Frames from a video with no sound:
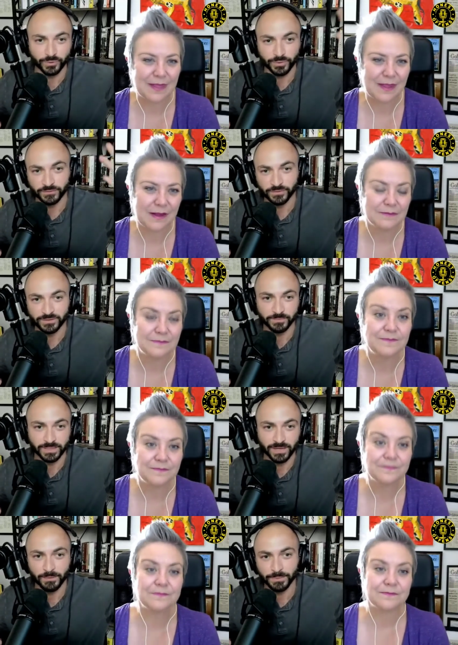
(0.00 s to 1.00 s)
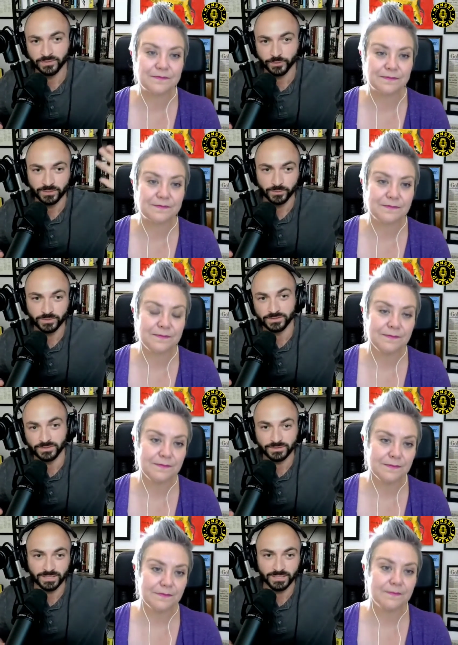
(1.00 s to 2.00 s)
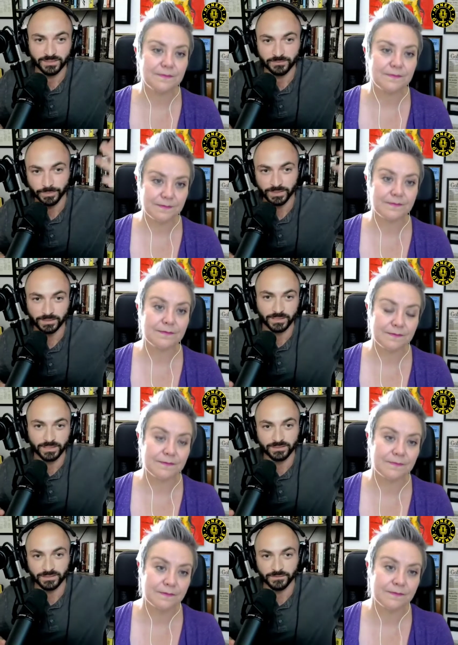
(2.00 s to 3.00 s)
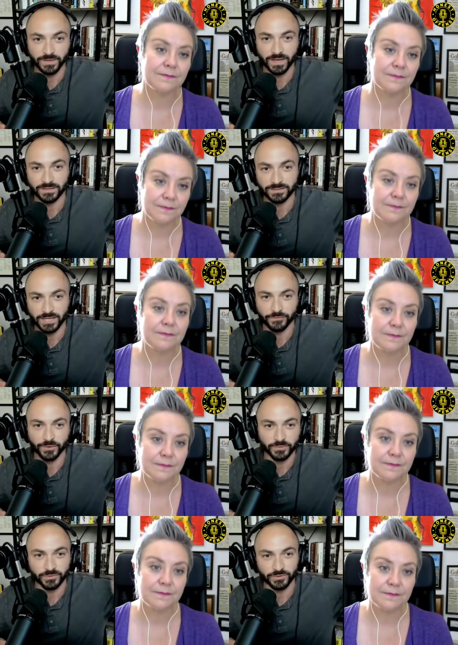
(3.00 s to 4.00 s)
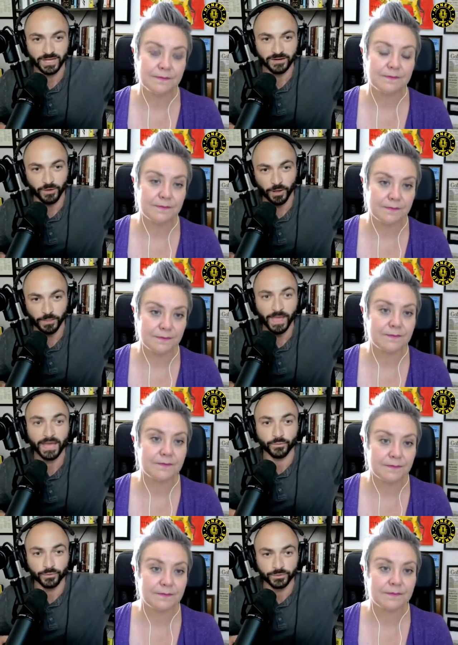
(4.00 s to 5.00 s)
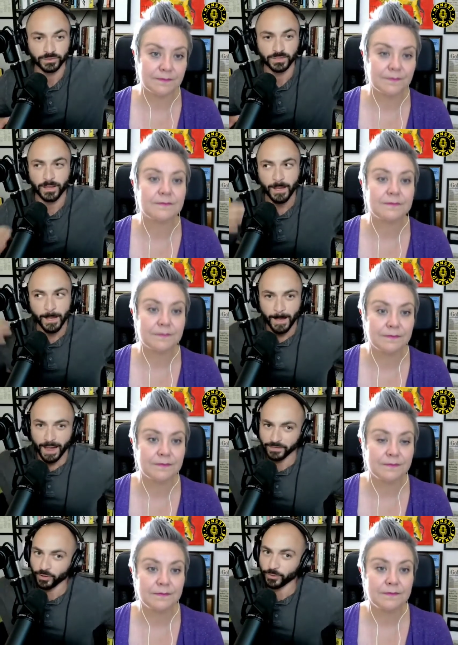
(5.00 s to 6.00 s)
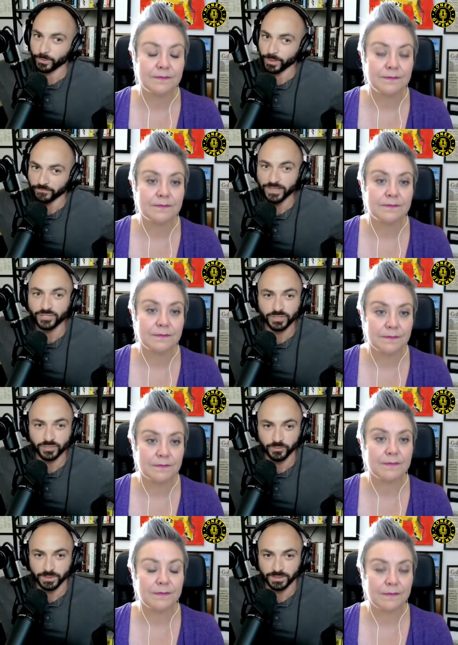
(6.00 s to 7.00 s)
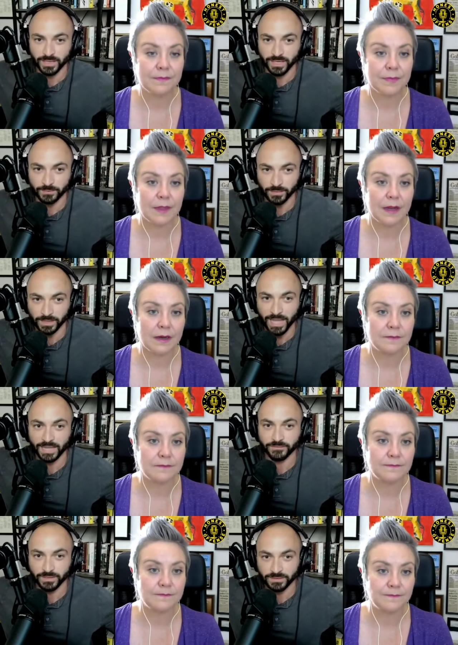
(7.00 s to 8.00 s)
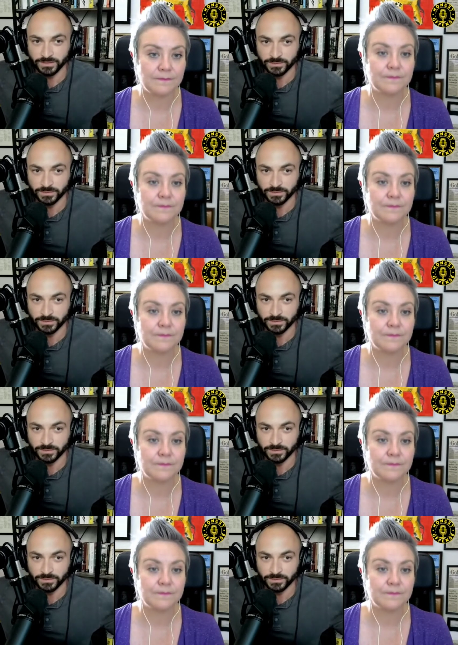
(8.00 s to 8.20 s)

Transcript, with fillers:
Speaker 1: you're working for these big companies, working at Wilson Sonsini, a big Silicon Valley tech firm. So you're kind of on that route. I know eventually you became an activist